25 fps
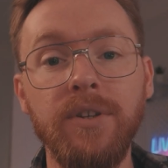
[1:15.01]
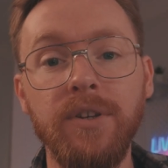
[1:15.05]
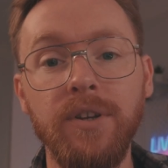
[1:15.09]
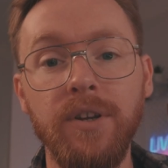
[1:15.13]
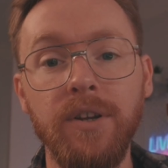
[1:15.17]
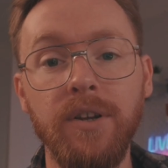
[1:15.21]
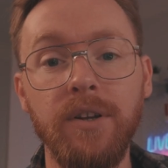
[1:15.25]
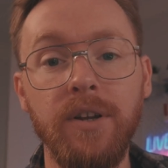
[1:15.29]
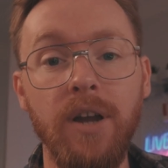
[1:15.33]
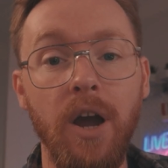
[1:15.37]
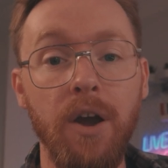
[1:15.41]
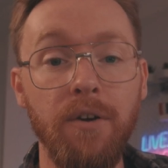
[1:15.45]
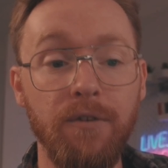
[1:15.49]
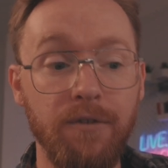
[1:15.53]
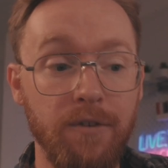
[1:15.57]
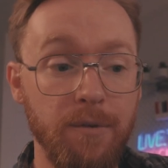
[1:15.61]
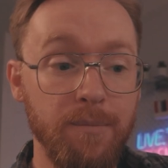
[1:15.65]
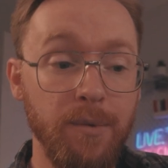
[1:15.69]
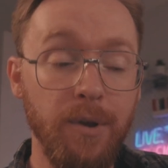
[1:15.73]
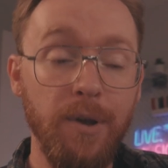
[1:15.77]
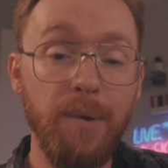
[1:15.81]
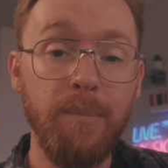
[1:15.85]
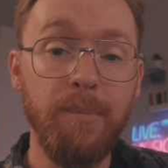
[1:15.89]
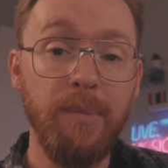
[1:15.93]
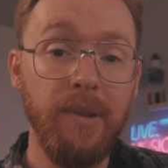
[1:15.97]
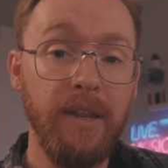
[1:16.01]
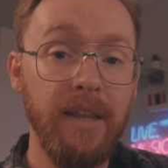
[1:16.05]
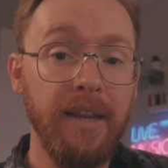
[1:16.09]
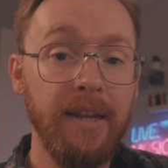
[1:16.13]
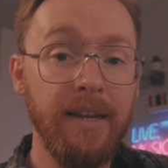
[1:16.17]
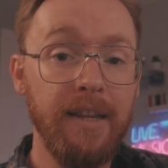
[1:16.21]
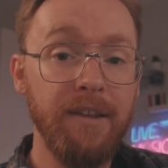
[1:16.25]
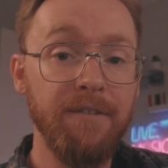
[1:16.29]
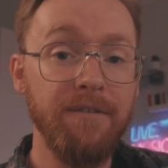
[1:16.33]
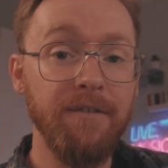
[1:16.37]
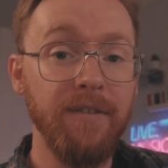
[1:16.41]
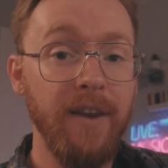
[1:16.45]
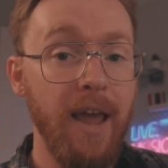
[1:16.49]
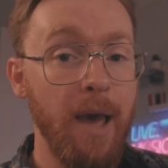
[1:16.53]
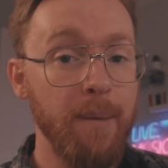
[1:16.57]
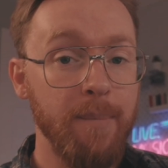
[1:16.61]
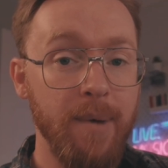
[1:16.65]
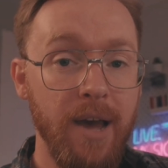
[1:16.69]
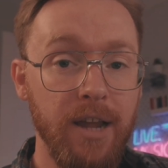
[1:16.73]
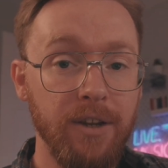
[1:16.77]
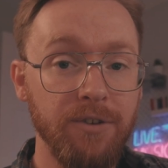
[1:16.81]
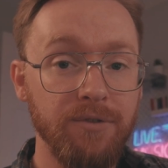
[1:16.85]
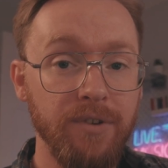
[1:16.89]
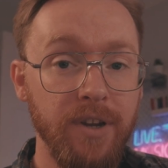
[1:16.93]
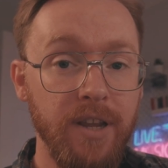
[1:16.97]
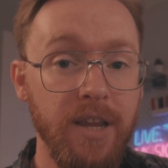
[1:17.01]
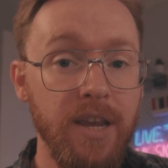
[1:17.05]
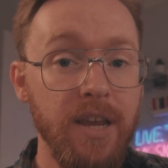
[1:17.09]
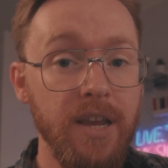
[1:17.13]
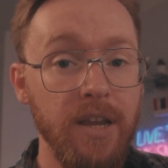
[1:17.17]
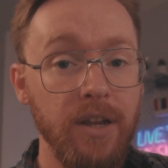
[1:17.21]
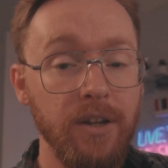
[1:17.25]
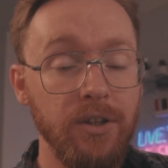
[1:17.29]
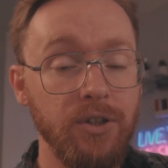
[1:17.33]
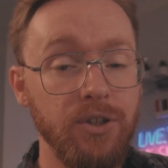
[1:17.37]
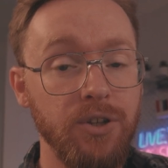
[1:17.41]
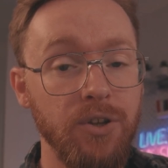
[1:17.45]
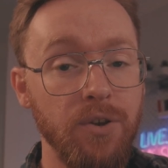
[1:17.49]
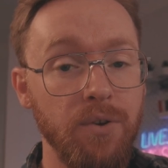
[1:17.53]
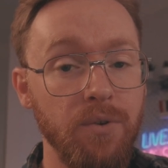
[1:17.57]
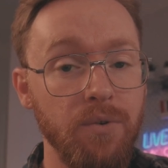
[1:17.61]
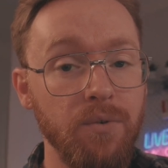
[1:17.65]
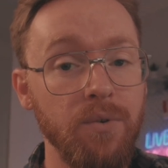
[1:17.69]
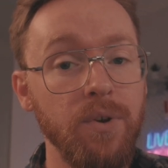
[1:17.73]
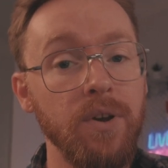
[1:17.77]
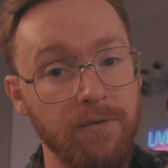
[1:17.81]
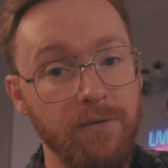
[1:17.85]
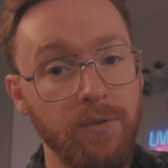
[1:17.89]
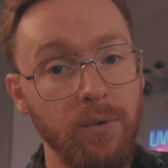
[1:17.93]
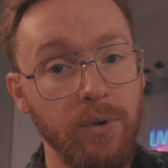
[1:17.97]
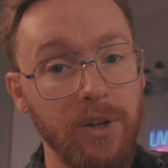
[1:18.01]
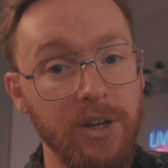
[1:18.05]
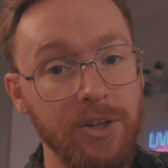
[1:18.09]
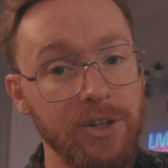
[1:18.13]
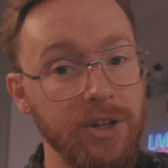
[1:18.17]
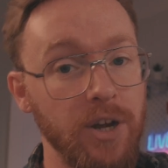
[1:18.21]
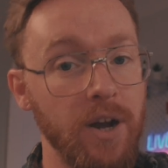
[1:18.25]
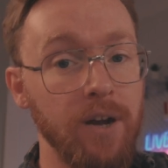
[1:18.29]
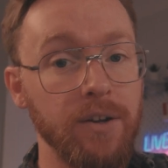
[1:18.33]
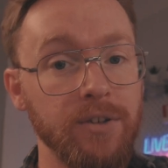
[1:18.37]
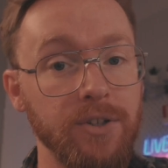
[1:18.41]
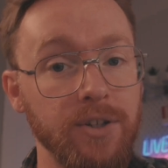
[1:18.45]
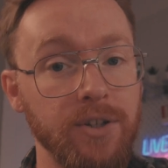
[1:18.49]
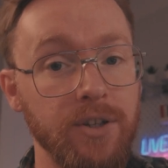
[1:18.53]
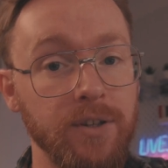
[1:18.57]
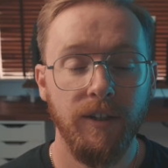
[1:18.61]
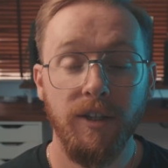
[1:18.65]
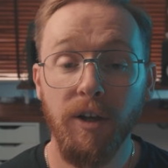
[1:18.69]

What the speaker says: to go from completely flat battery to fully charged.